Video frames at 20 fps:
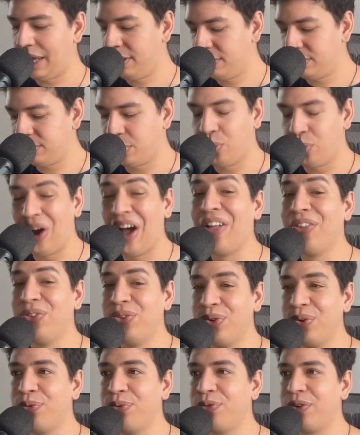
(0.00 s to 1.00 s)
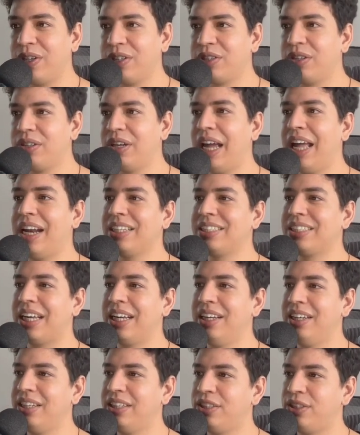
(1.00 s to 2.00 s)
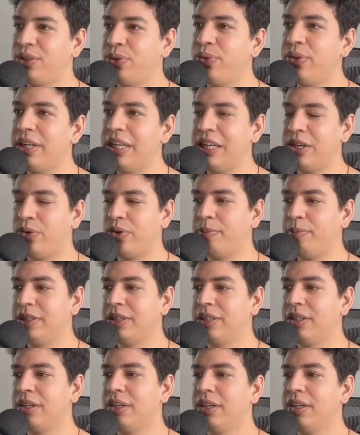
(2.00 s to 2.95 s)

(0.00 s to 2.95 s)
so a new function, and assigning it to increment.